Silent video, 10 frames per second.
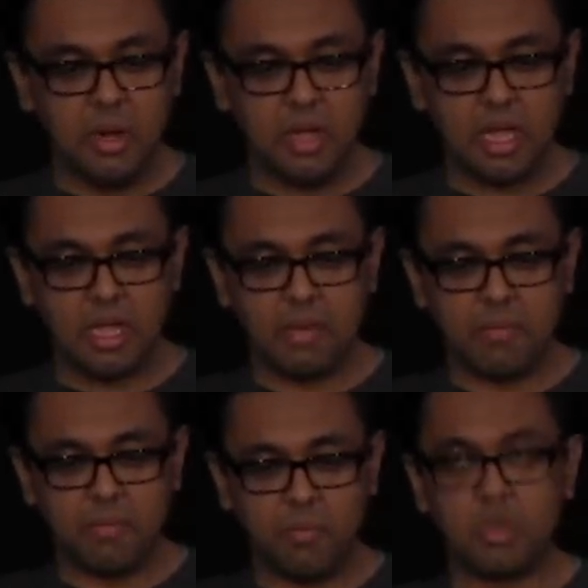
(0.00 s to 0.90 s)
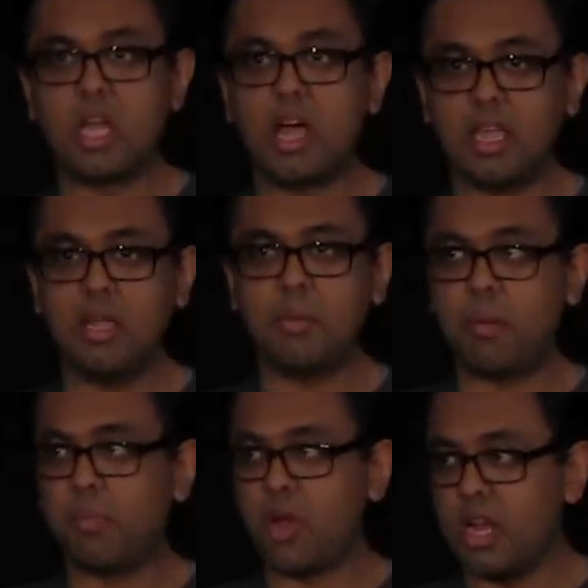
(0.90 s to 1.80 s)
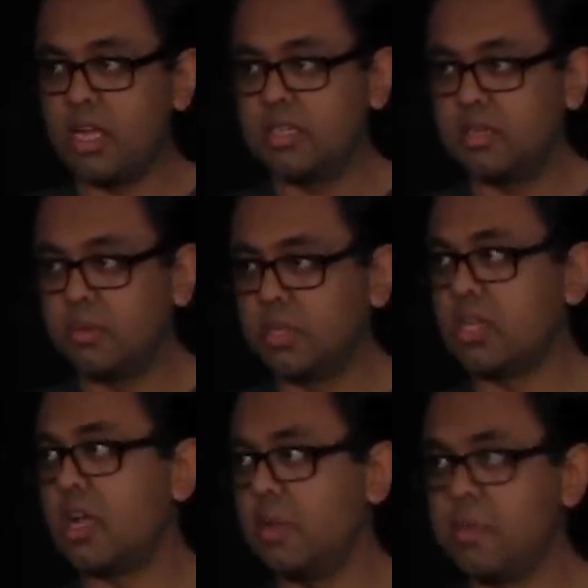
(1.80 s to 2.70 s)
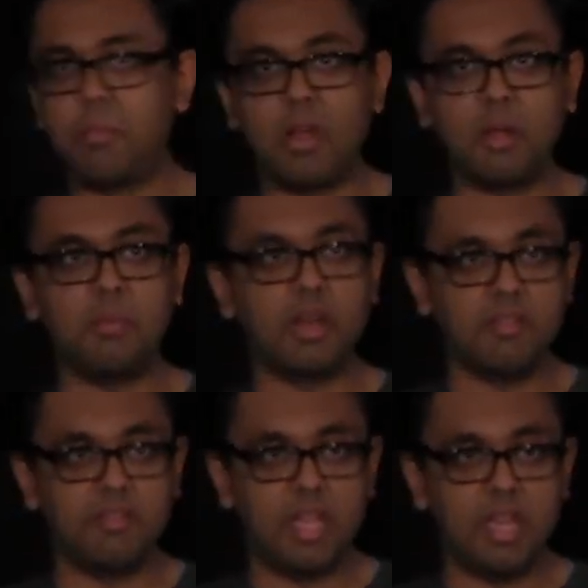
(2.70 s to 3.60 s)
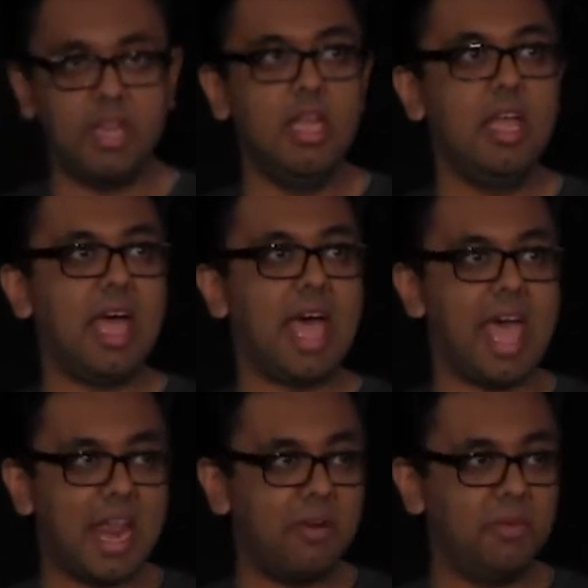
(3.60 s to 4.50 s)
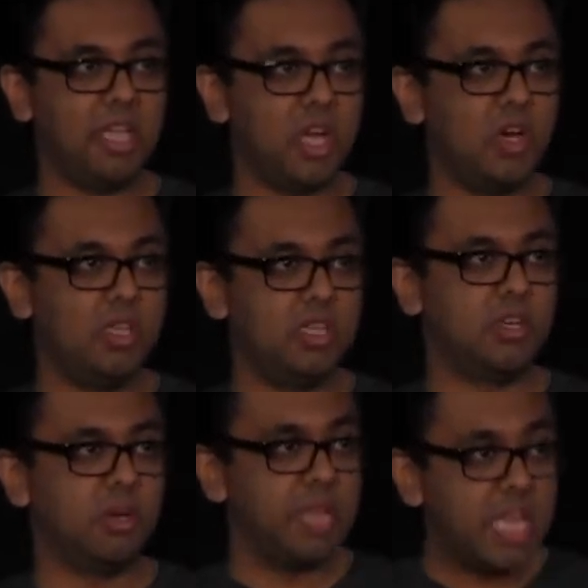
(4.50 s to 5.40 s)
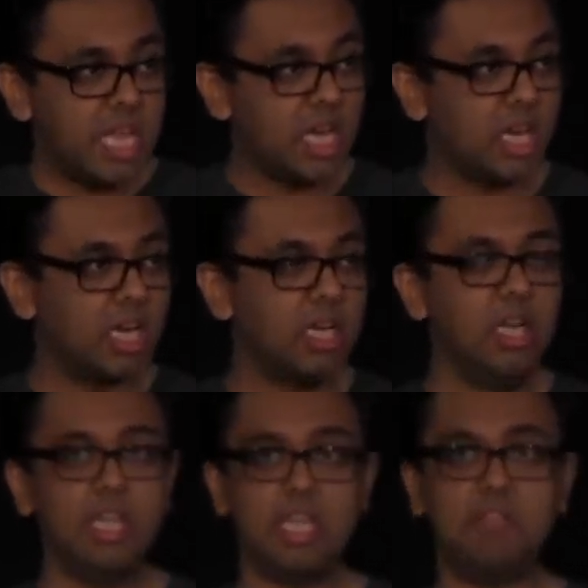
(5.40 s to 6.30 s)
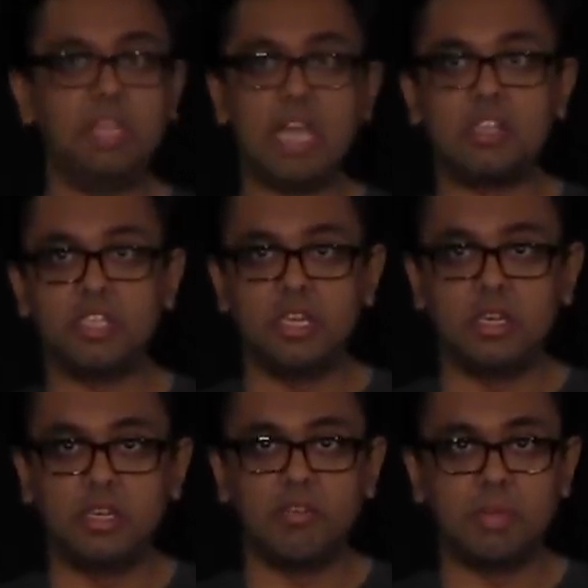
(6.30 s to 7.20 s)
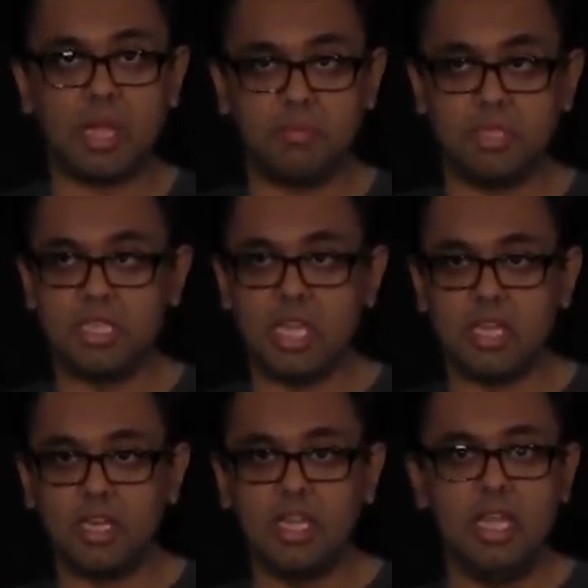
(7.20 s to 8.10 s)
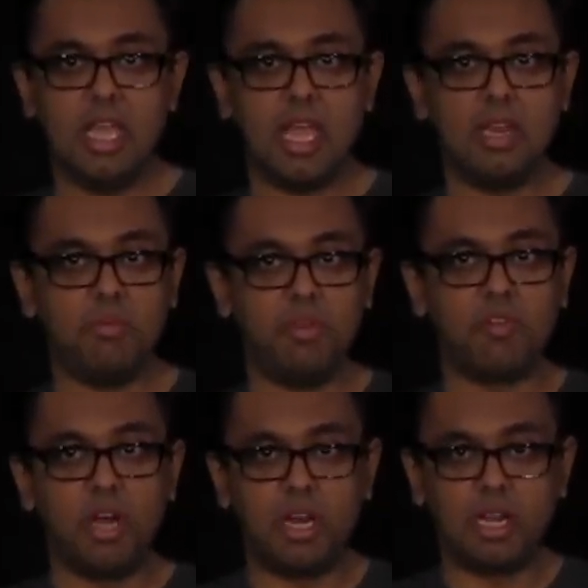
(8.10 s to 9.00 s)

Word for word: we're talking about product. We're talking about product market fit. I hadn't really heard the term here even last year, if I'm not mistaken. And we've heard it a